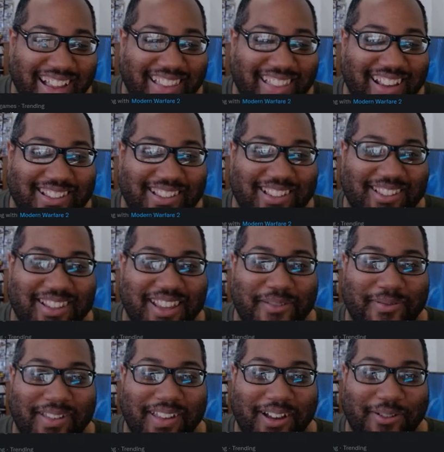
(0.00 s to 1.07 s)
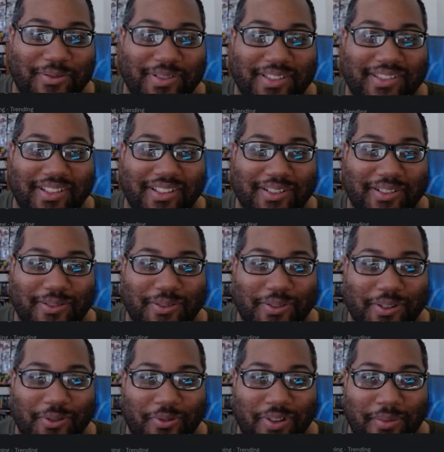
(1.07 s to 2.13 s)
That's the same guy who was sending
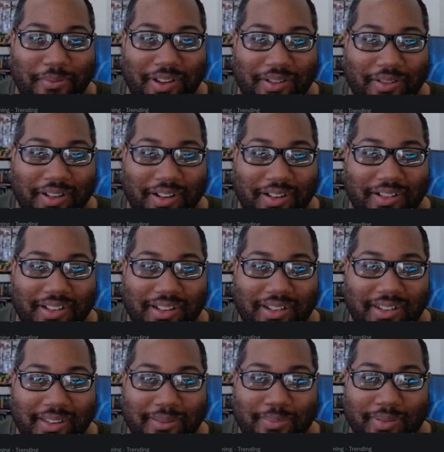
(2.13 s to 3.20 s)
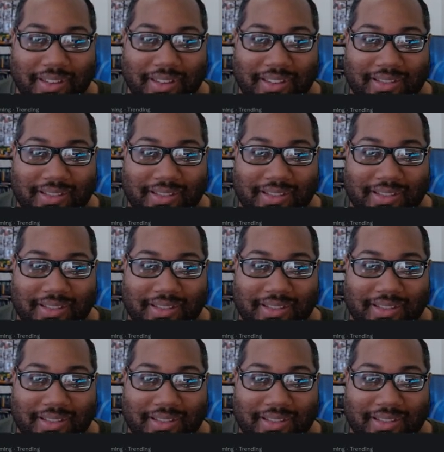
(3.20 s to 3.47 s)
the women on internet D pics.